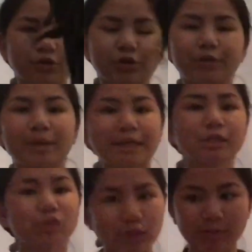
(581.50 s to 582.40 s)
showed you my
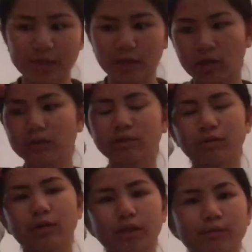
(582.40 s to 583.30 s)
school supplies haul,
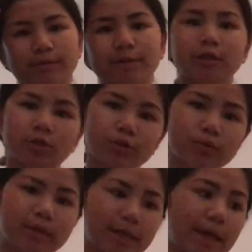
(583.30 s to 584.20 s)
so that's what I'm gonna
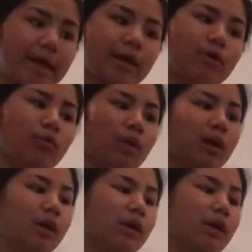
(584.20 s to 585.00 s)
do now.